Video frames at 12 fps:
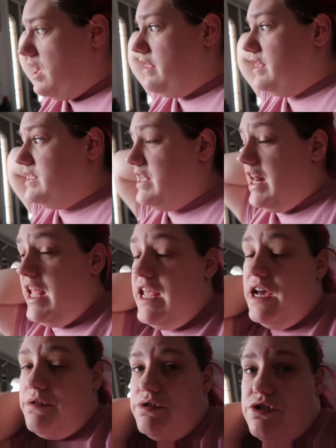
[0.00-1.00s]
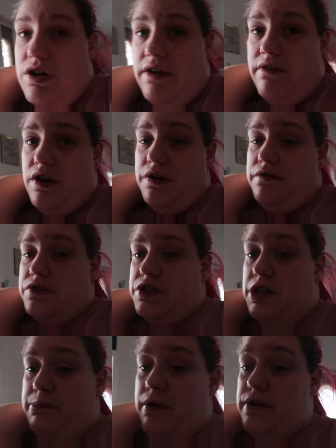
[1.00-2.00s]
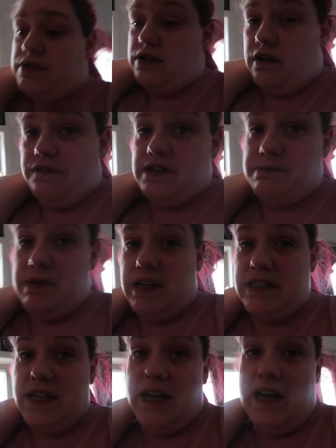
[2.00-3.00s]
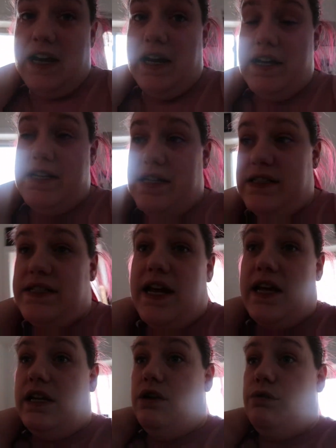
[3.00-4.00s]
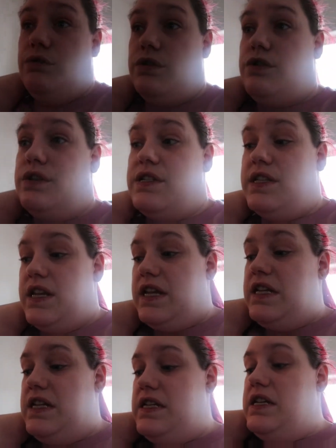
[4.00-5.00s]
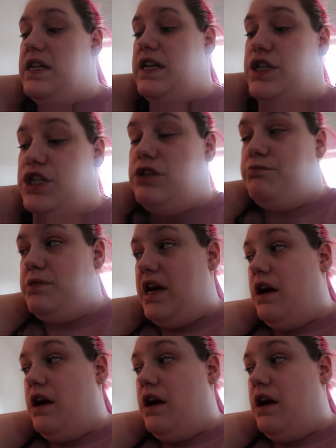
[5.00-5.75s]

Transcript: And then today I was driving over to the post office because I had 10 orders that I needed to get shipped